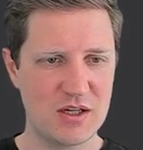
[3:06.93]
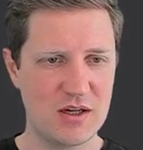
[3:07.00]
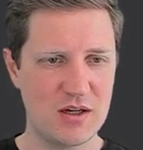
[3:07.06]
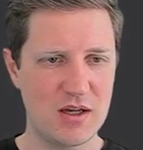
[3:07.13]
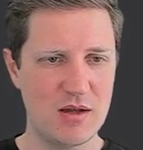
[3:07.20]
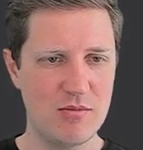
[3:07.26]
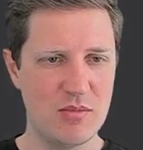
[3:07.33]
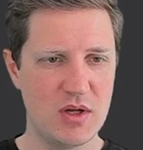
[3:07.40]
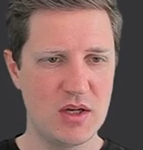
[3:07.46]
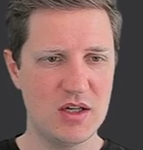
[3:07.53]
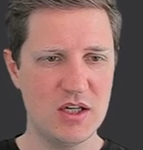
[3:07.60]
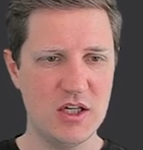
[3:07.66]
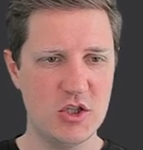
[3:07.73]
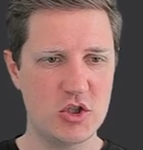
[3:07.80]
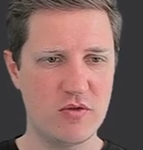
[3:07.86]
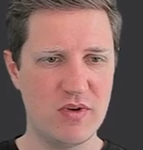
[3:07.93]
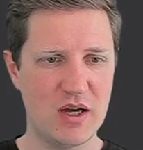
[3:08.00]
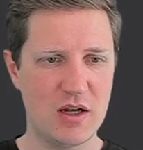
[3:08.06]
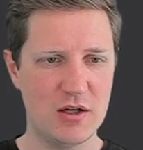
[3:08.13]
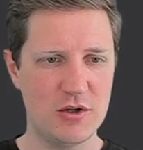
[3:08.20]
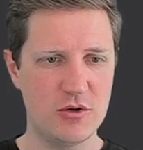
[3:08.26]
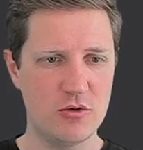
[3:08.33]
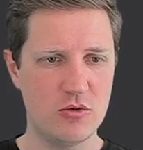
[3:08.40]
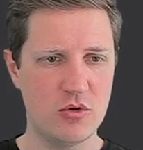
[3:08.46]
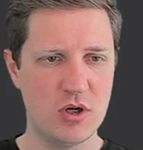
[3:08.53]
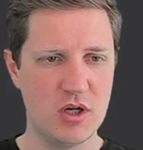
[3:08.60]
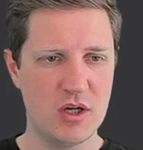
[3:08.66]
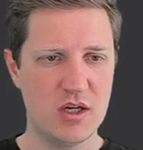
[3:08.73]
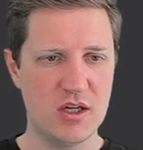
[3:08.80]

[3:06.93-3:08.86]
time each value